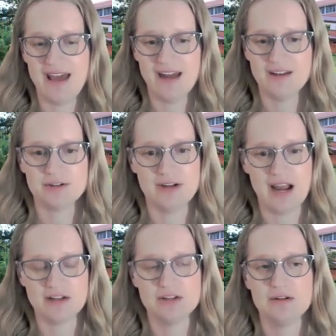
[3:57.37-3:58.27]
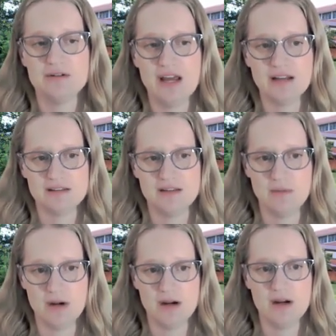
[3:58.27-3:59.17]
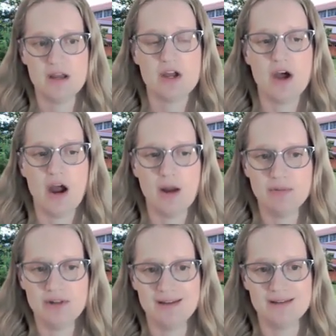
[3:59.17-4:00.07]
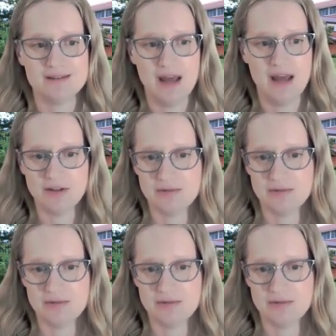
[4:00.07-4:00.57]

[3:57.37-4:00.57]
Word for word: That is correct. So next summer, our plan is not